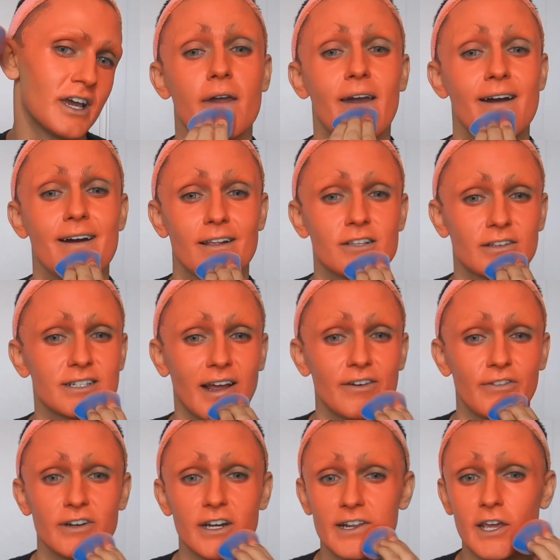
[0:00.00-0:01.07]
Cats
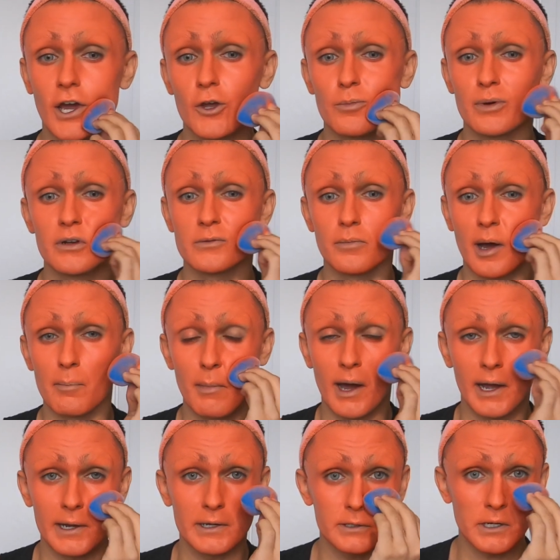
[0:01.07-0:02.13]
definitely opened my
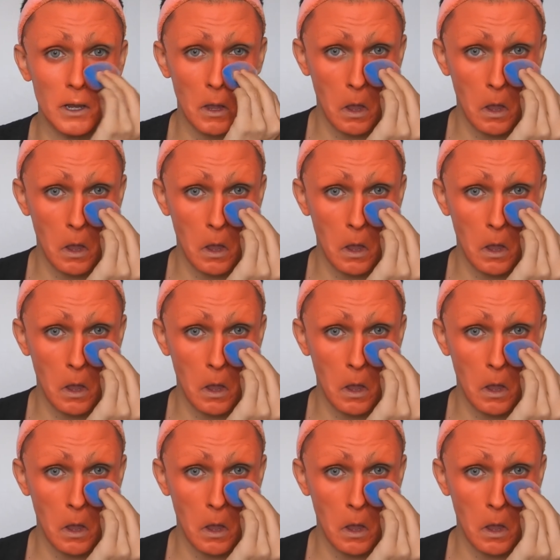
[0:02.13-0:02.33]
mind